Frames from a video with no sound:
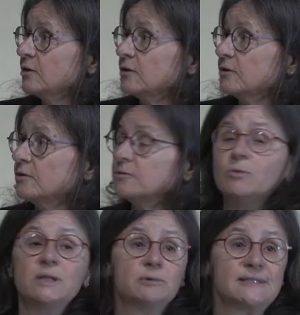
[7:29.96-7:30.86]
uh,
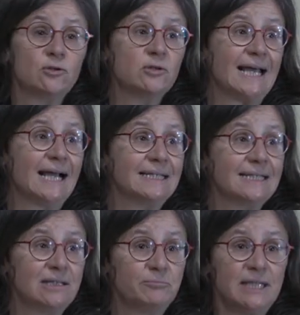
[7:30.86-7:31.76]
what was called
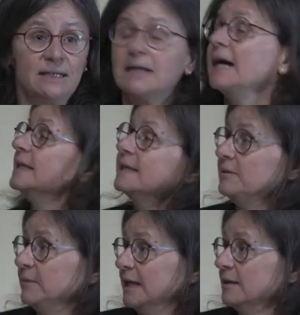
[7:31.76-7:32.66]
alchemia,
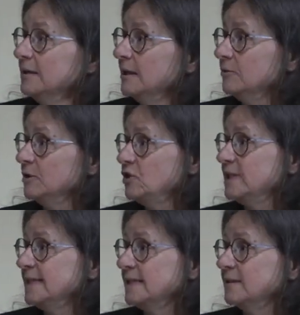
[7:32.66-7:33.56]
alchemia,
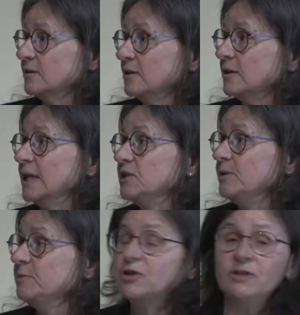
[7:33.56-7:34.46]
which is the
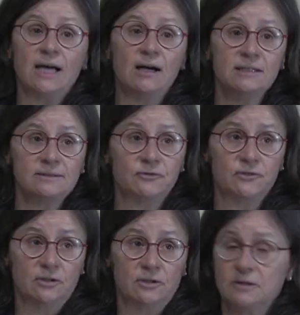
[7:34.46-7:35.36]
Egyptian art
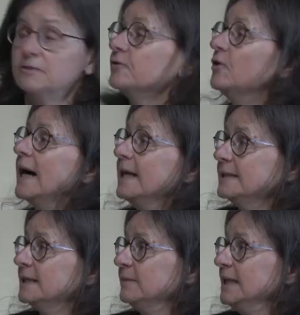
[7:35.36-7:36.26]
for, for
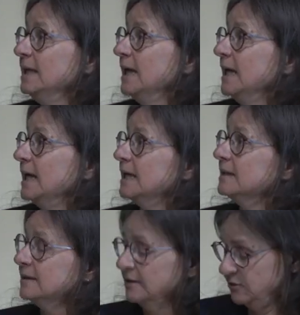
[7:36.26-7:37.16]
alchemy.
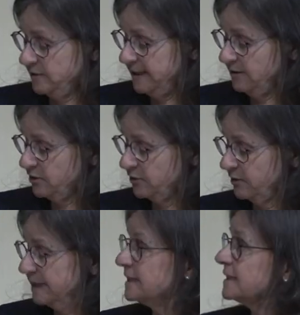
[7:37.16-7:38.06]
And uh, you see
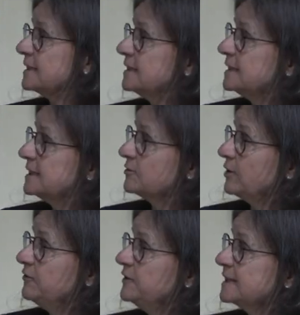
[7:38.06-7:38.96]
also in these, in these
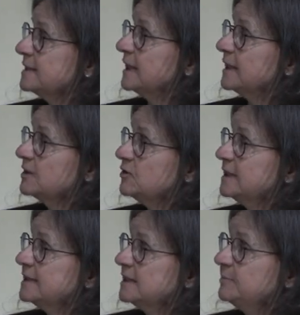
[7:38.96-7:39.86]
graphics that
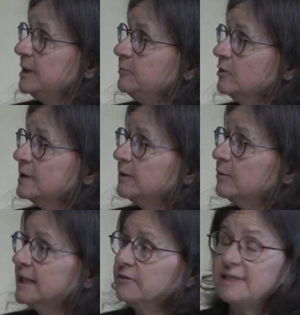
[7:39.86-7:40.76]
actually these people, they
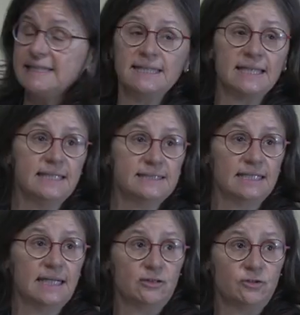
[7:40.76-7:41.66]
were
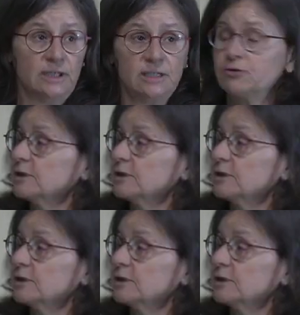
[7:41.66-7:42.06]
investigating how you can